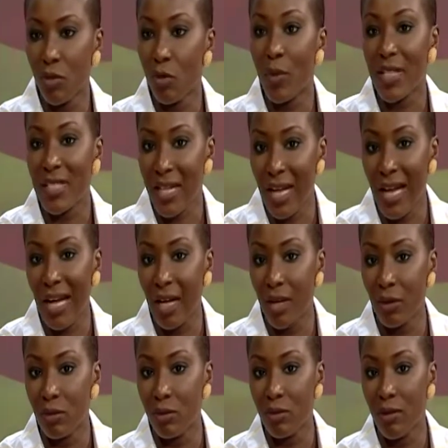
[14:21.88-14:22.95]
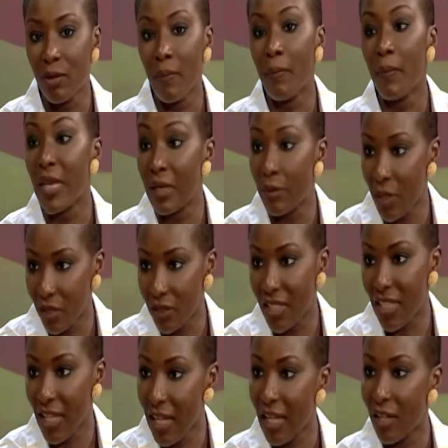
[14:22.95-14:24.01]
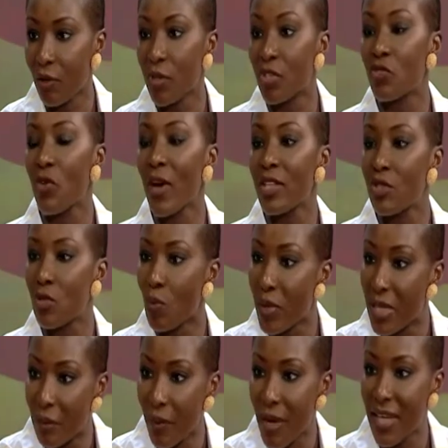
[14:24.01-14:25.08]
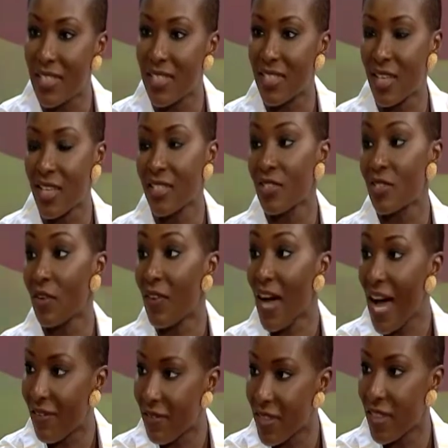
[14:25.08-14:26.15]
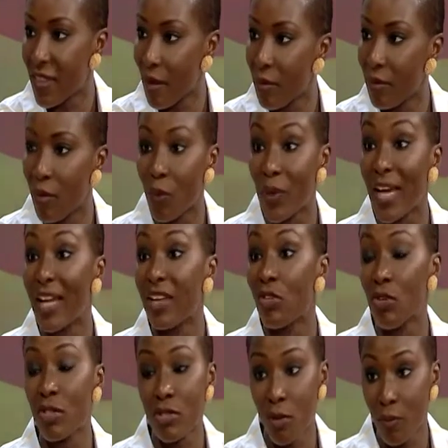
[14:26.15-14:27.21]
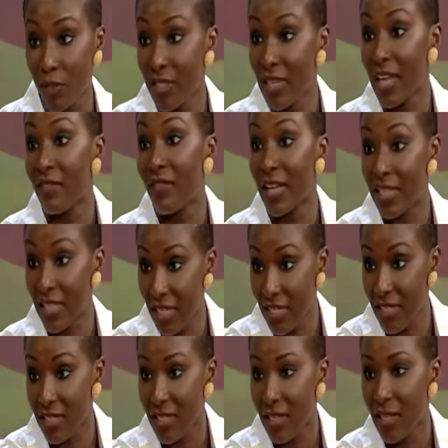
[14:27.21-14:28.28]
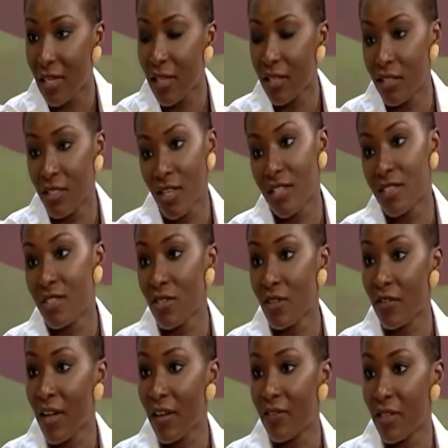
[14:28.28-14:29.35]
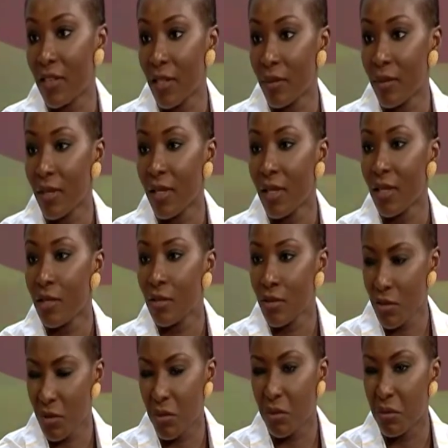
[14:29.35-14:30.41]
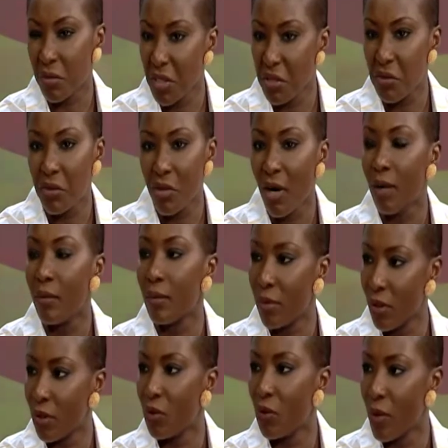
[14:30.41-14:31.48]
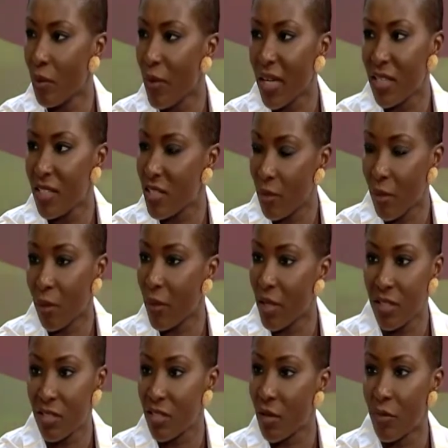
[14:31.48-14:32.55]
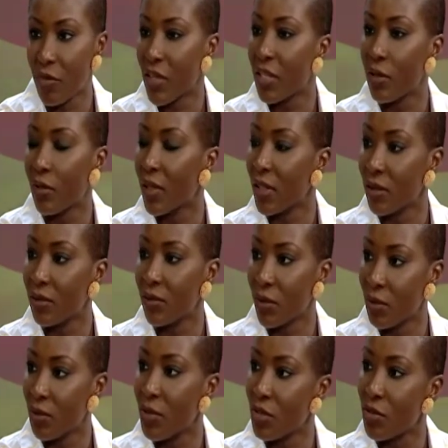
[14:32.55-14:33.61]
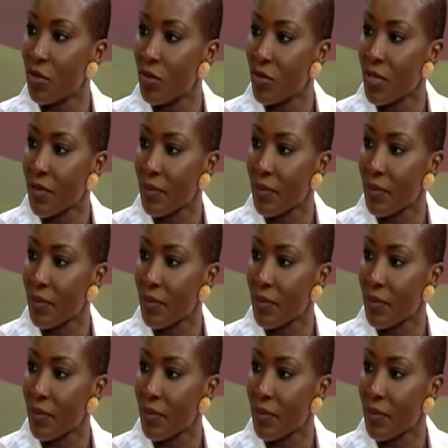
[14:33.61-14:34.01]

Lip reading: matter how minimal they are, we try to minimize the chances of having them, but we cannot completely eradicate the chances of having them. So they do come, but we manage them and manage them really well with no issues.